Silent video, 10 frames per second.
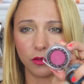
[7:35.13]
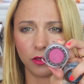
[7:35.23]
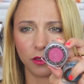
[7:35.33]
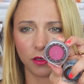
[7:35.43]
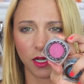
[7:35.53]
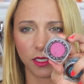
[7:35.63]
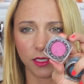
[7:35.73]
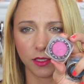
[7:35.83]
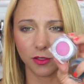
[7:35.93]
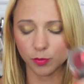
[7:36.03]
oh gosh,
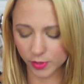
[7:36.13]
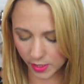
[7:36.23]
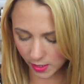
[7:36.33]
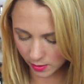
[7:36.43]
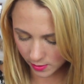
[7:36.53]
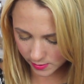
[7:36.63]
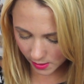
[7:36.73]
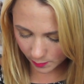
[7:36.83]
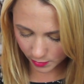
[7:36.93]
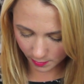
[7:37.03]
that's so pretty. It's
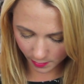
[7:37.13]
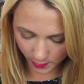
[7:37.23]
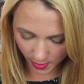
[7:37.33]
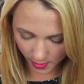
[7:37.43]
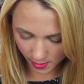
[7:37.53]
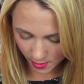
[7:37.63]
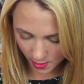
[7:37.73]
like a plummy pink.